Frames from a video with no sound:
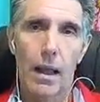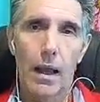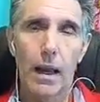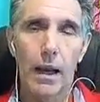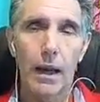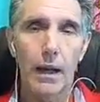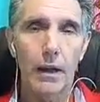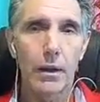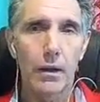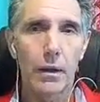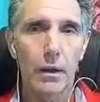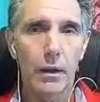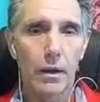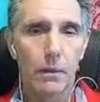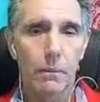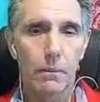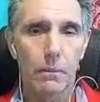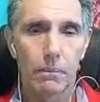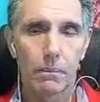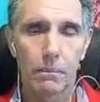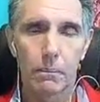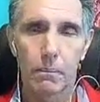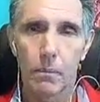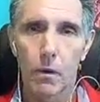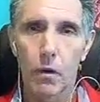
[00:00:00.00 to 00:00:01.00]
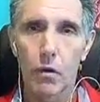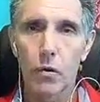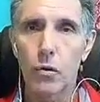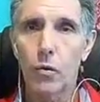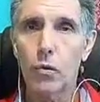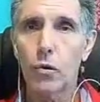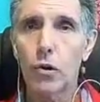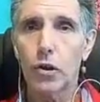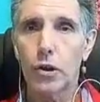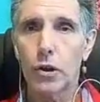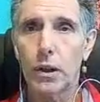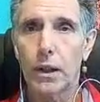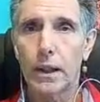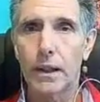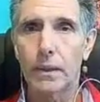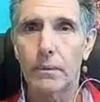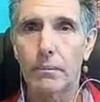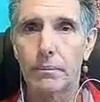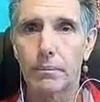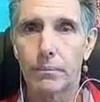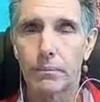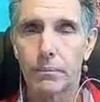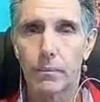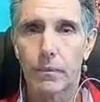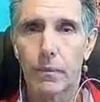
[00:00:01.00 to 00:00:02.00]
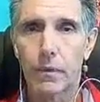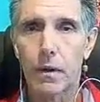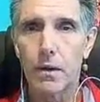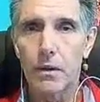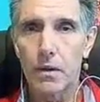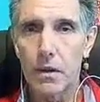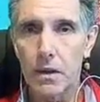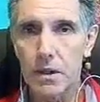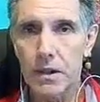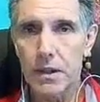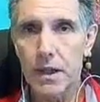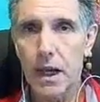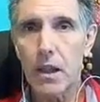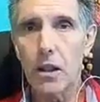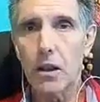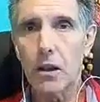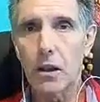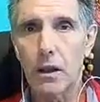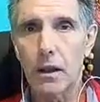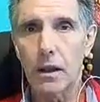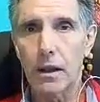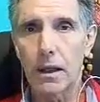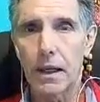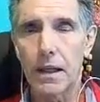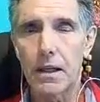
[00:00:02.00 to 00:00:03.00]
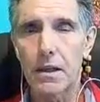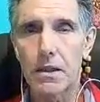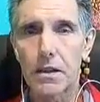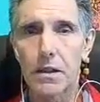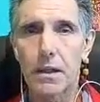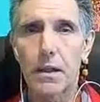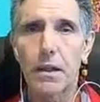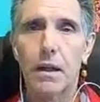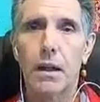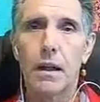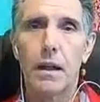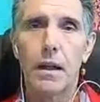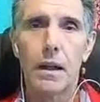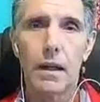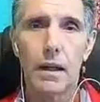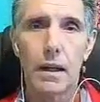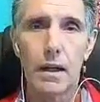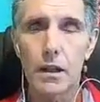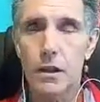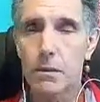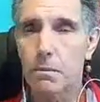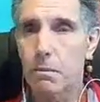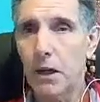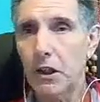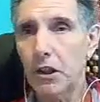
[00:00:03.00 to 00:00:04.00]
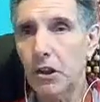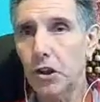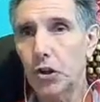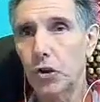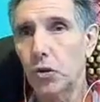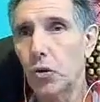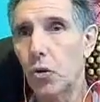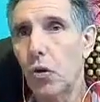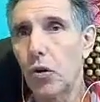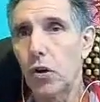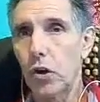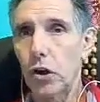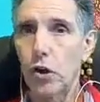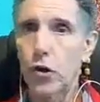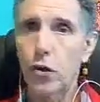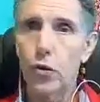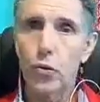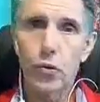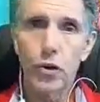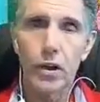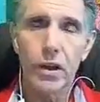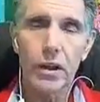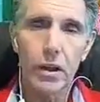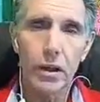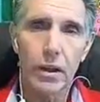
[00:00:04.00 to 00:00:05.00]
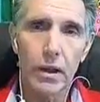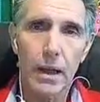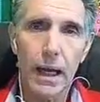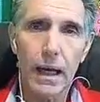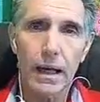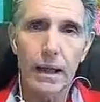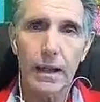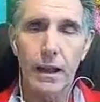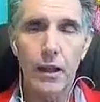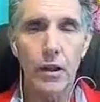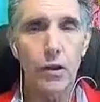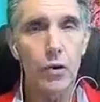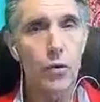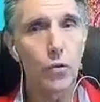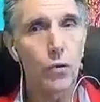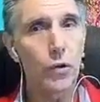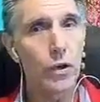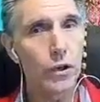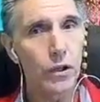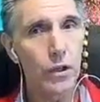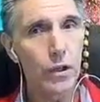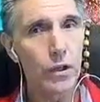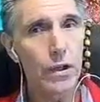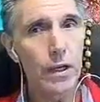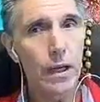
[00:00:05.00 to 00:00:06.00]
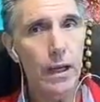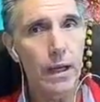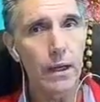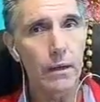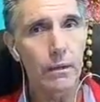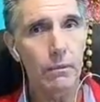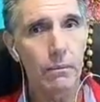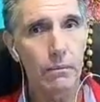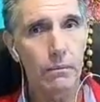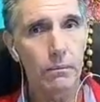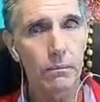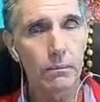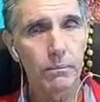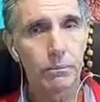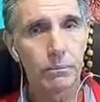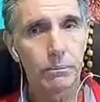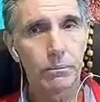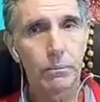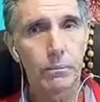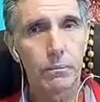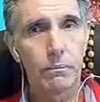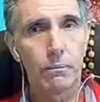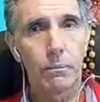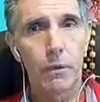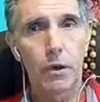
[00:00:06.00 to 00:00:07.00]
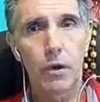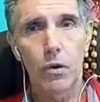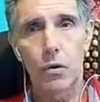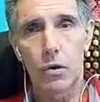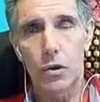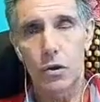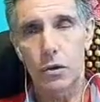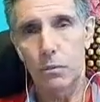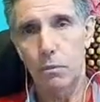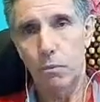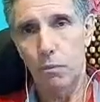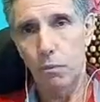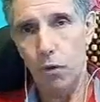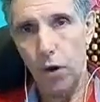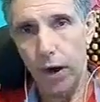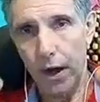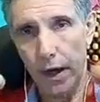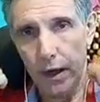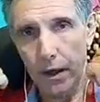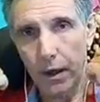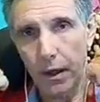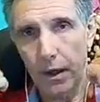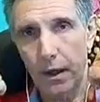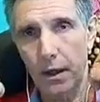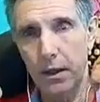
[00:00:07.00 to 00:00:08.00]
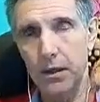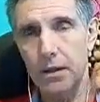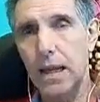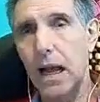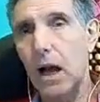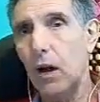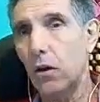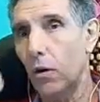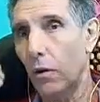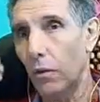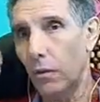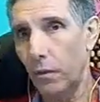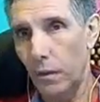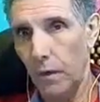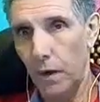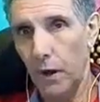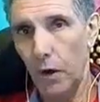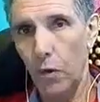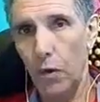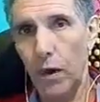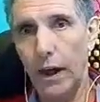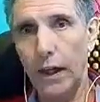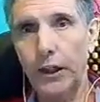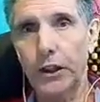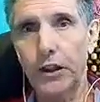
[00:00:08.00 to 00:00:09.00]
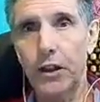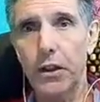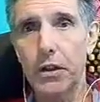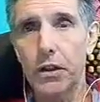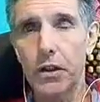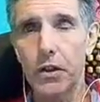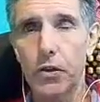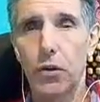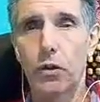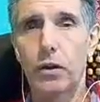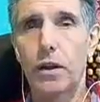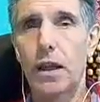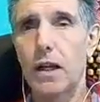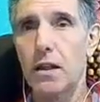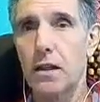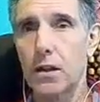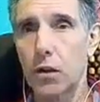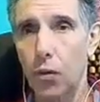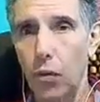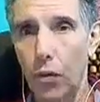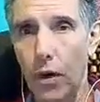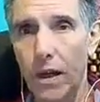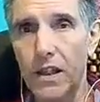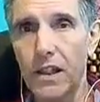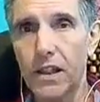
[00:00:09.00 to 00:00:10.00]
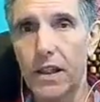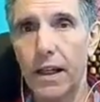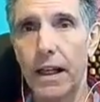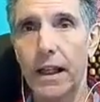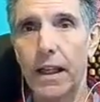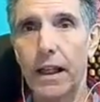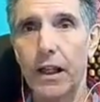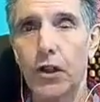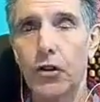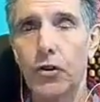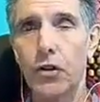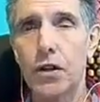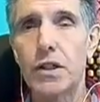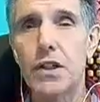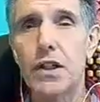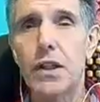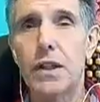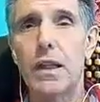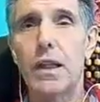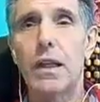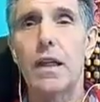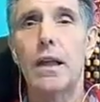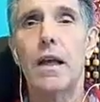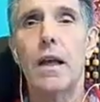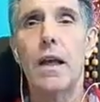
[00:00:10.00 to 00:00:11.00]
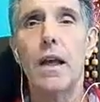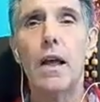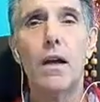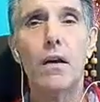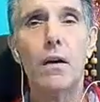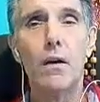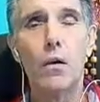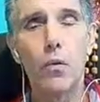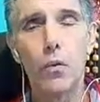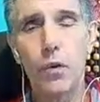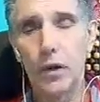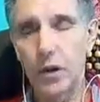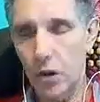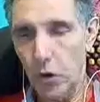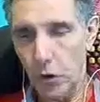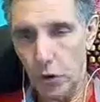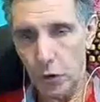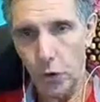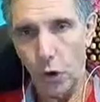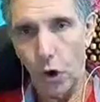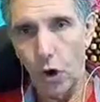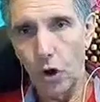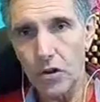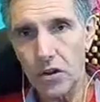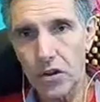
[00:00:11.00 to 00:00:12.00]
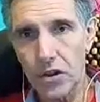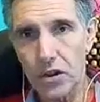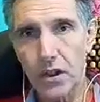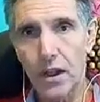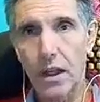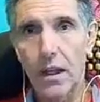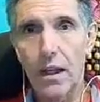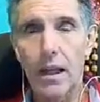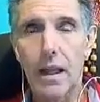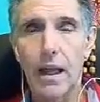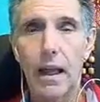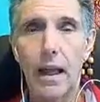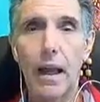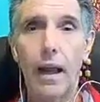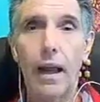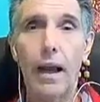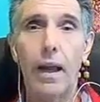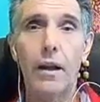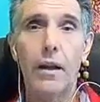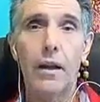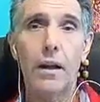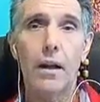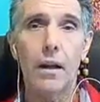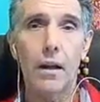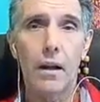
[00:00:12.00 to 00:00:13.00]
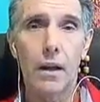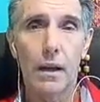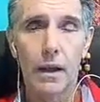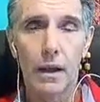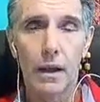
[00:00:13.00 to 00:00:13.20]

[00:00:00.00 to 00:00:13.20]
And usually the cellular cleansing is much stronger during the night than during the day, because brain is out of equation, so it doesn't waste the electricity with thoughts, and